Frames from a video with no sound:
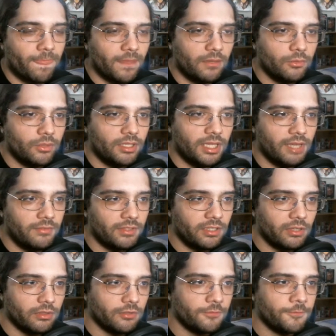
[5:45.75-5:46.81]
We have
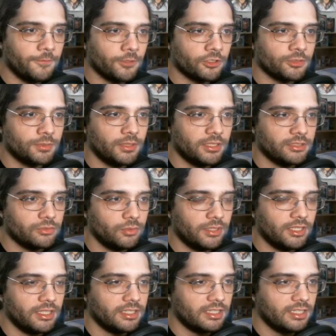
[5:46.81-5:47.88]
another first place
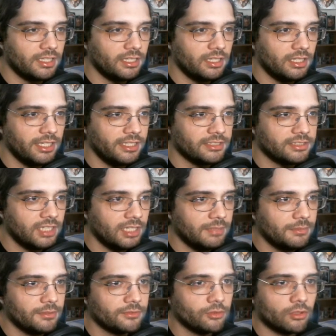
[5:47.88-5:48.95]
winning at the
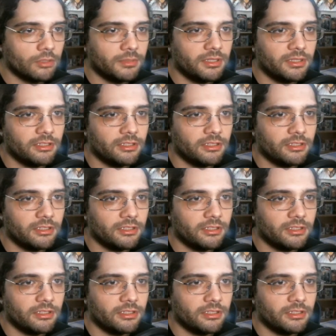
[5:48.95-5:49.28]
Anytime tournament.